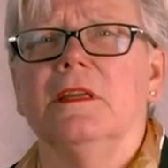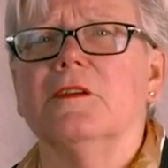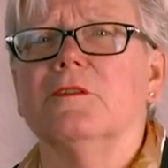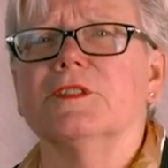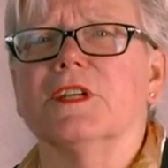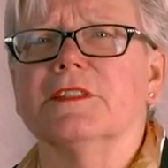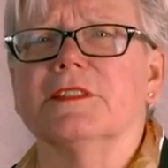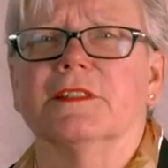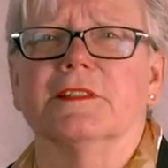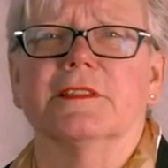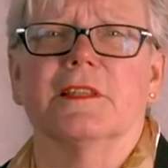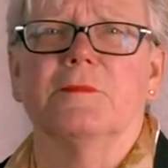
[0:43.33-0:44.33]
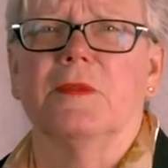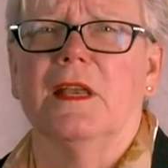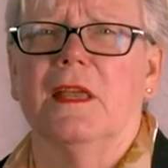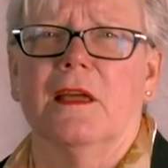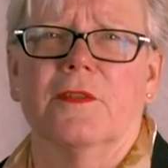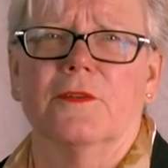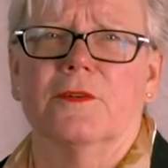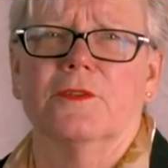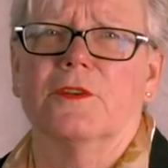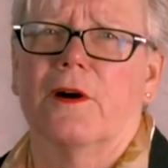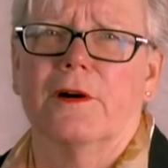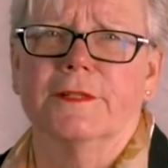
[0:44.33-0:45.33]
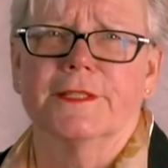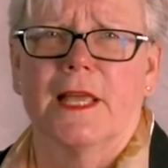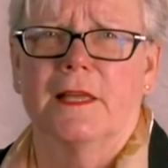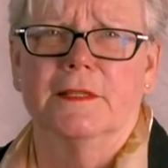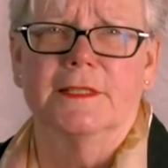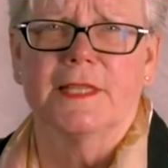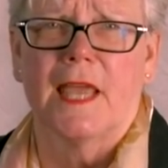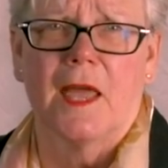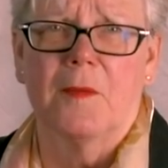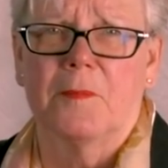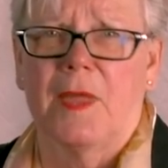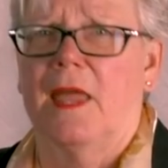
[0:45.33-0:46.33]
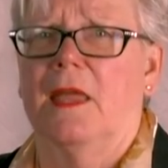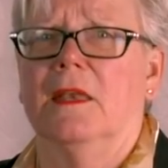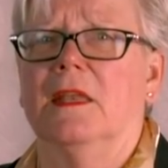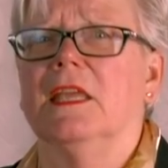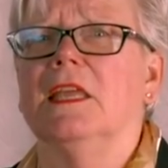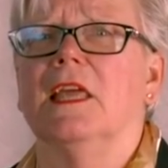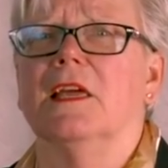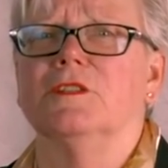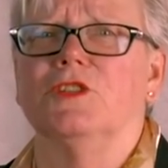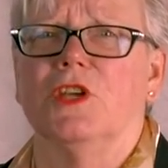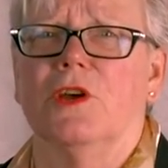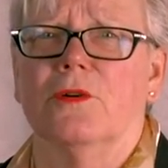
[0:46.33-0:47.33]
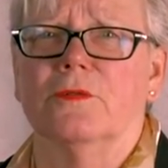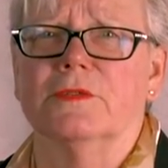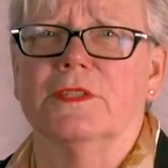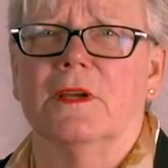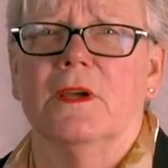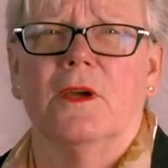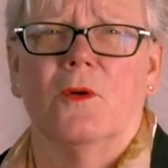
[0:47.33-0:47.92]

Eco-Justice and many other tar sands campaign ENGOs